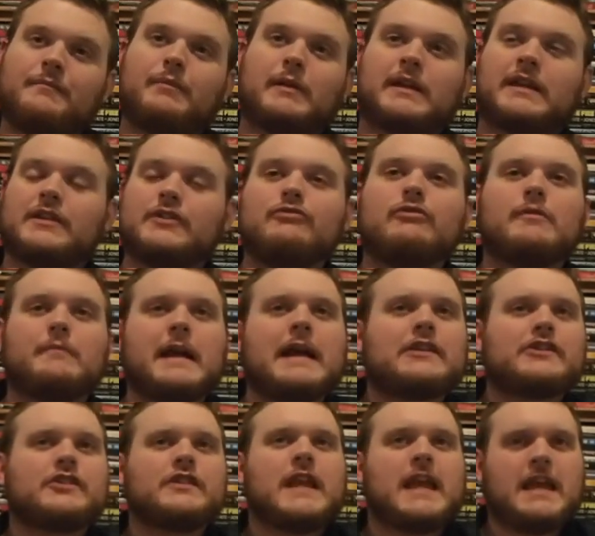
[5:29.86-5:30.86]
but can you
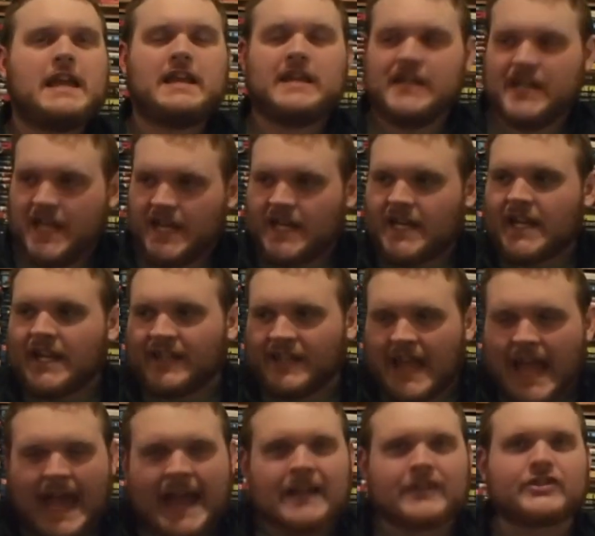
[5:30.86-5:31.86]
imagine that in,
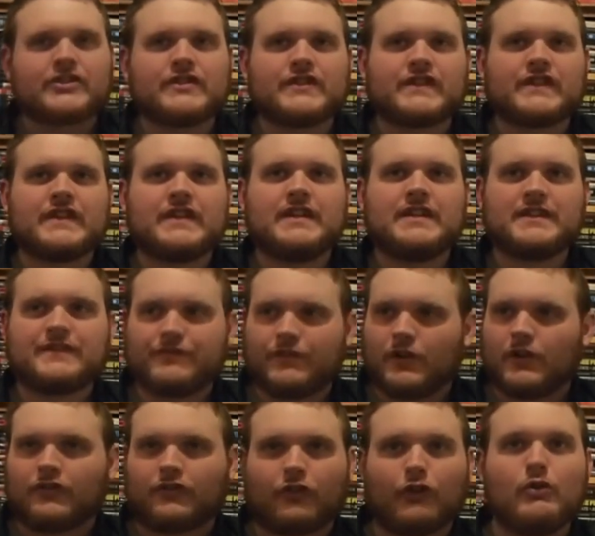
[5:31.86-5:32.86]
in action scenes
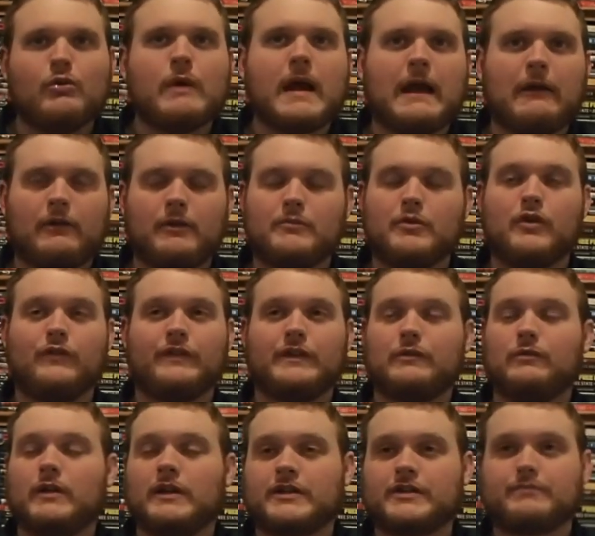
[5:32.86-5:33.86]
for a two-hour movie?
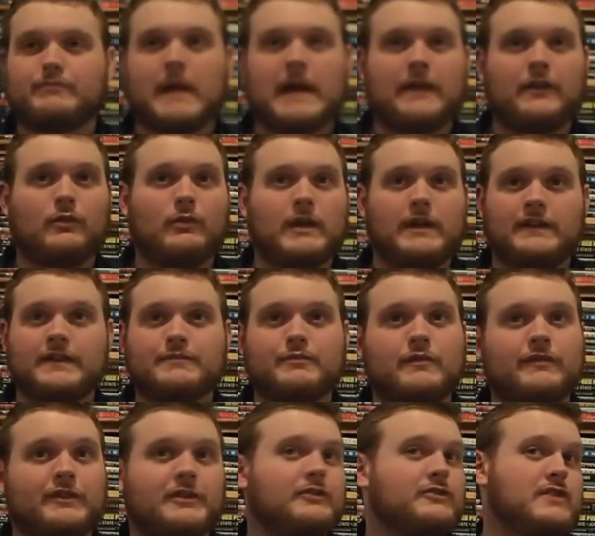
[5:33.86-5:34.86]
Which, by the way, this
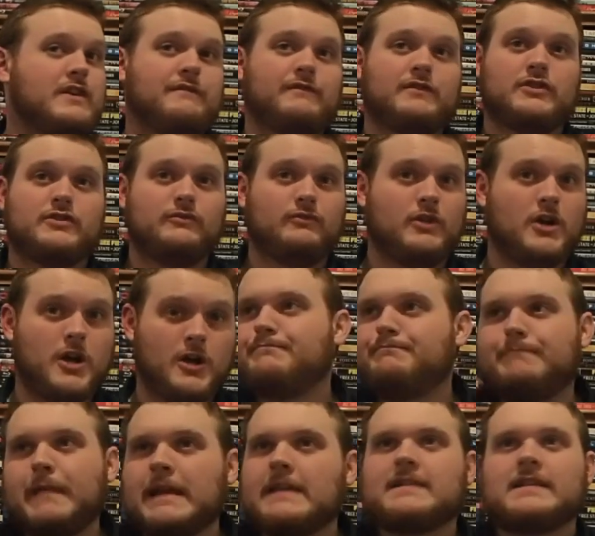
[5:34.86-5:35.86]
movie goes on for too long.
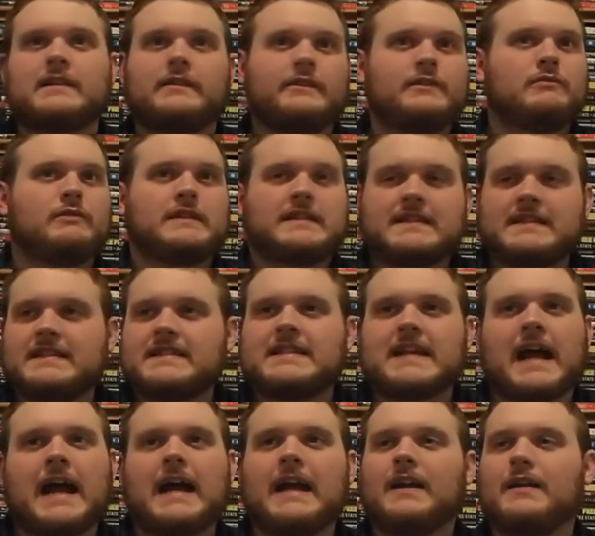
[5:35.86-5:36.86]
Basically, what this
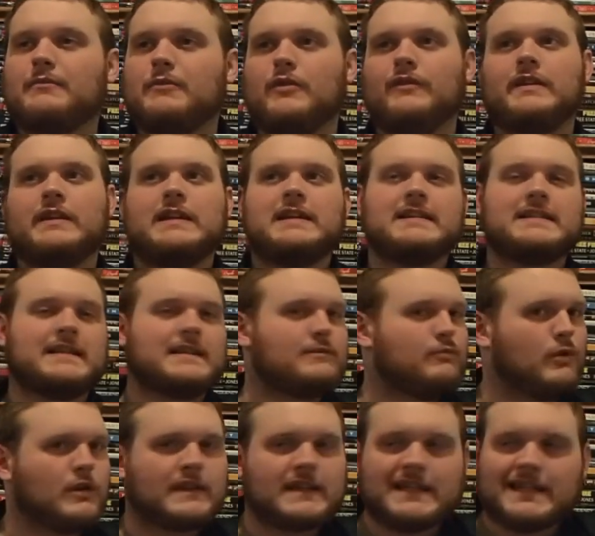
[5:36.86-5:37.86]
entire movie is, that's
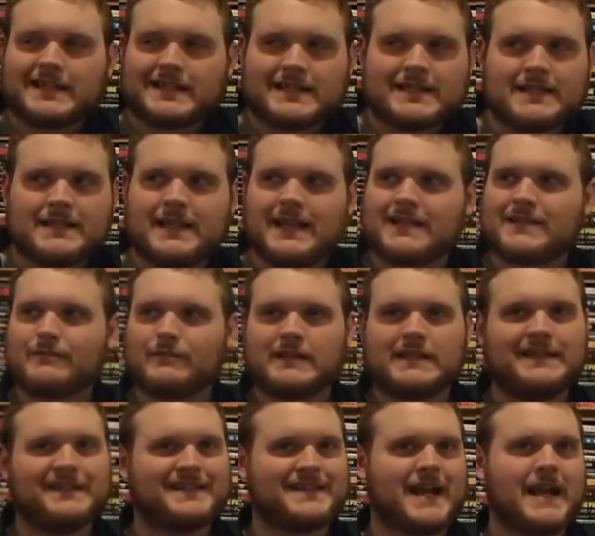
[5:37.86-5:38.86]
what the that's what the
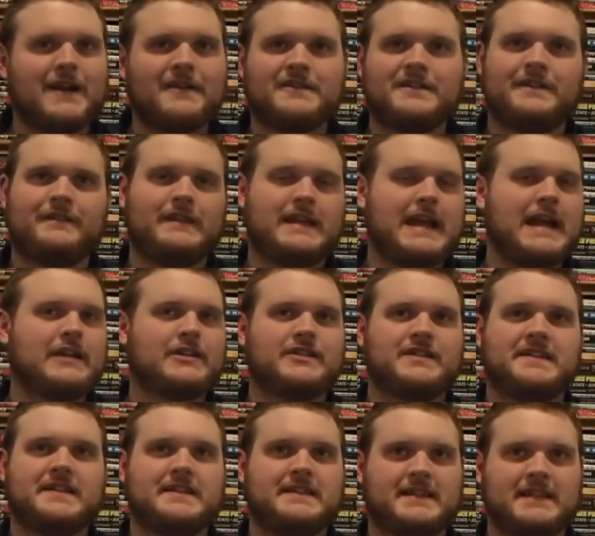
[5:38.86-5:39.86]
entirety of the action
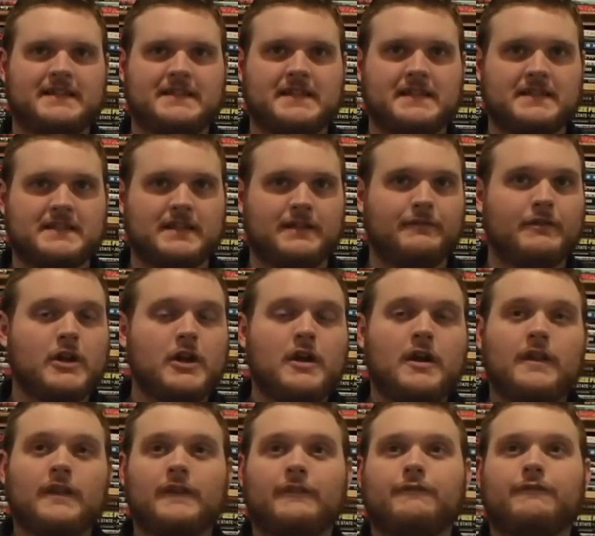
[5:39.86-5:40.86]
scenes consist of.
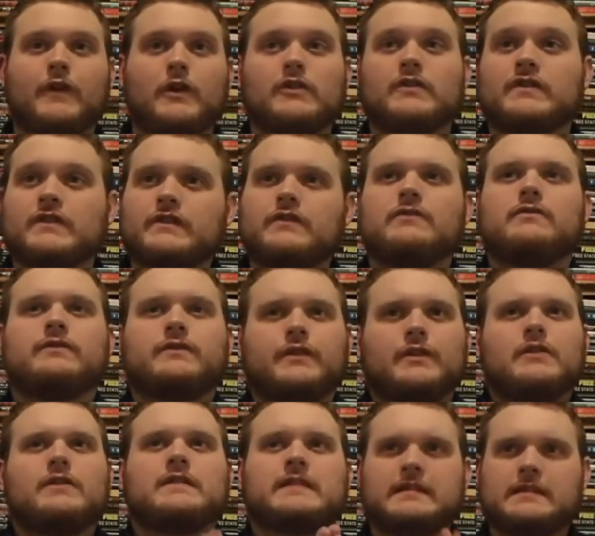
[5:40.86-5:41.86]
The first two
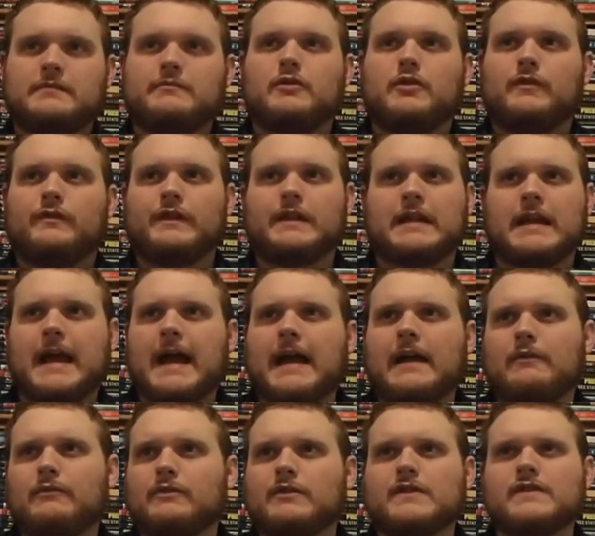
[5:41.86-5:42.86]
thirds of the movie, I
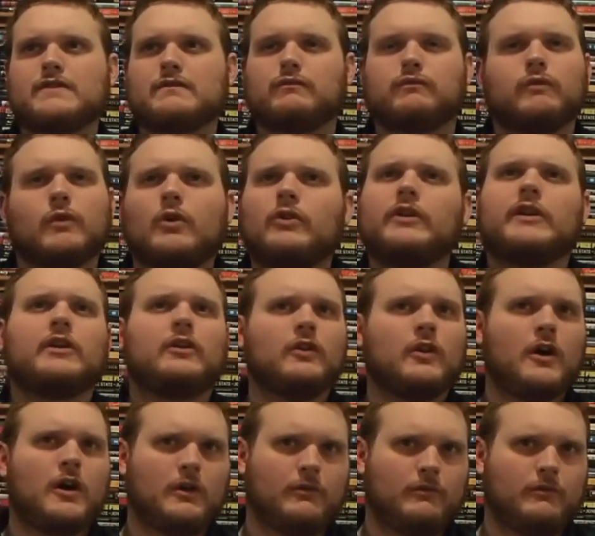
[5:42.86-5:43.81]
was rolling along